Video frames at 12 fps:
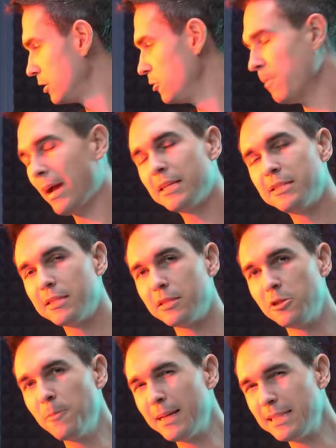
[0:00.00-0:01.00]
you might
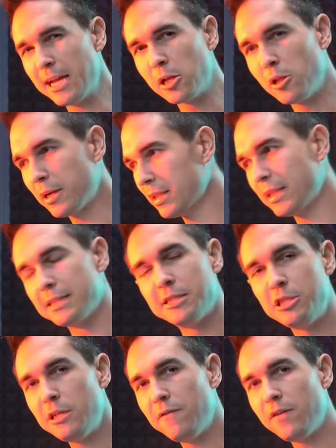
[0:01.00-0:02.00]
take a look at this
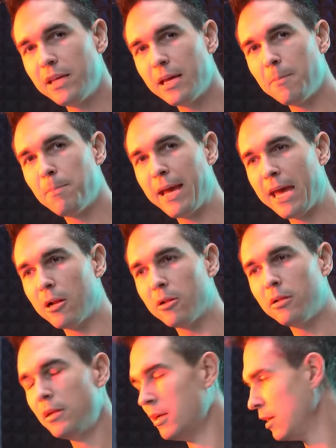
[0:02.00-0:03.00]
GVM
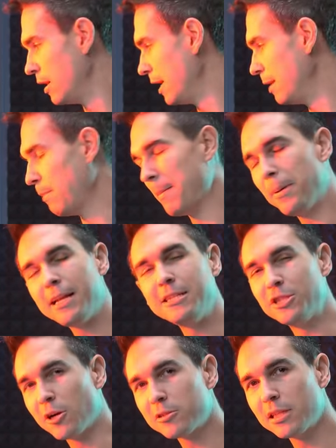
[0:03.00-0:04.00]
panel. My buddy
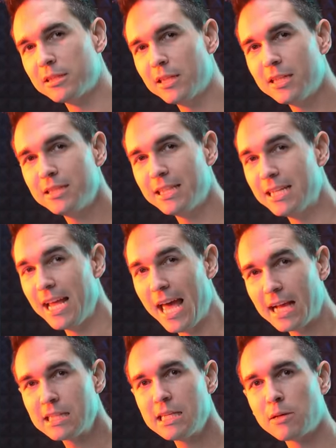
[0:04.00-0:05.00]
Gerald Undone did an
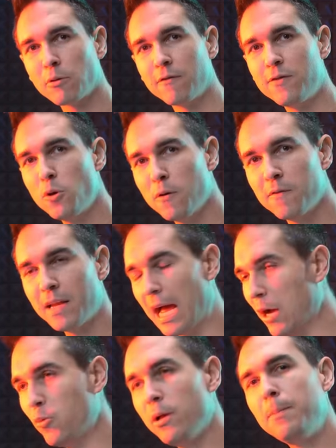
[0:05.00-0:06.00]
excellent review of it.
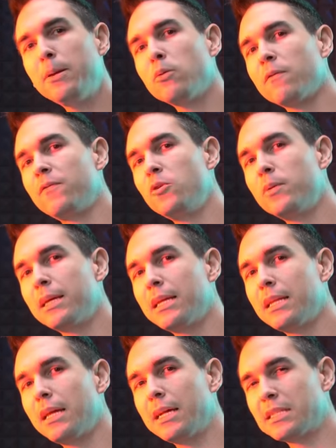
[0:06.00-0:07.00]
I will be reviewing
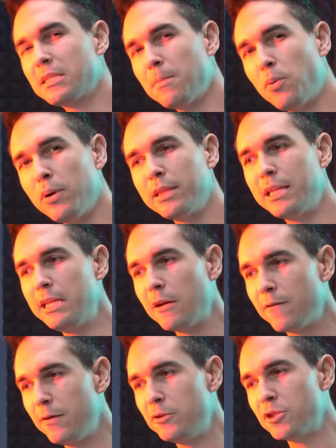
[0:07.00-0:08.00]
it at some point in the
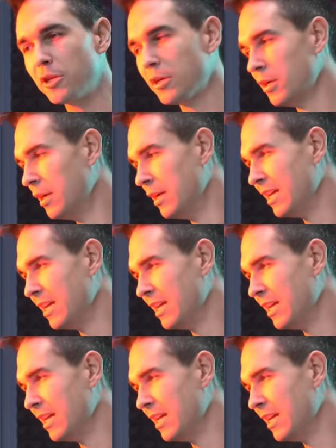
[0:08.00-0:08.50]
near future.